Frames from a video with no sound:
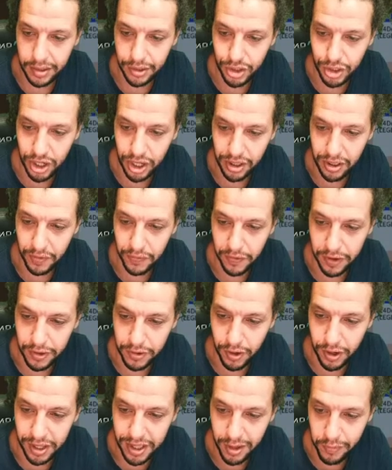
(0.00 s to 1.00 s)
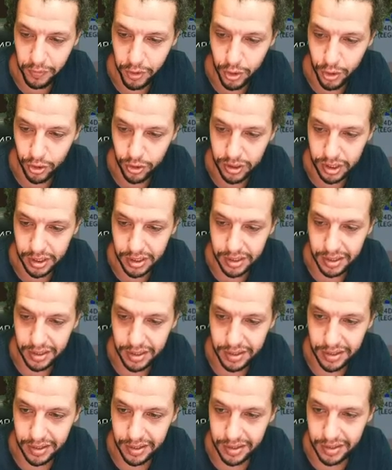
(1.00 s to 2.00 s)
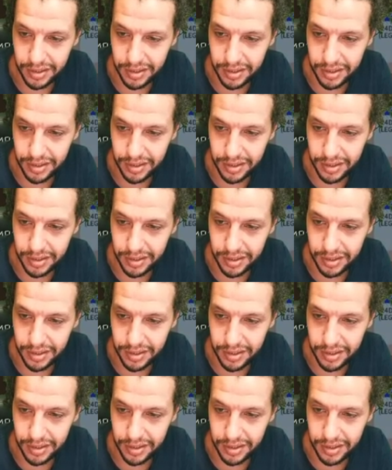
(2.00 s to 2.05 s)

Oh, shut the front door. I didn't even notice.